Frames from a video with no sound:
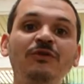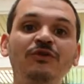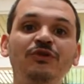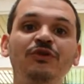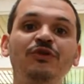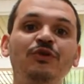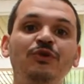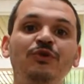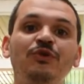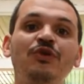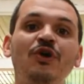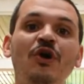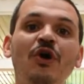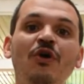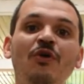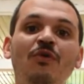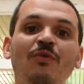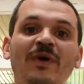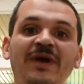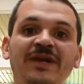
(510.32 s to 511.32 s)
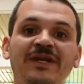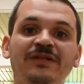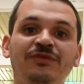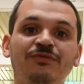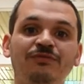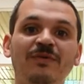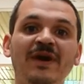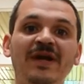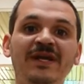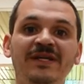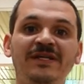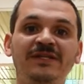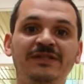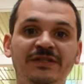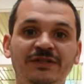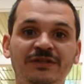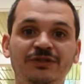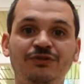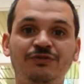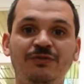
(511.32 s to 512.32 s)
do you know when it's ready
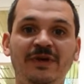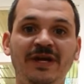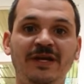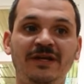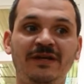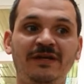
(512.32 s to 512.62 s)
to drink?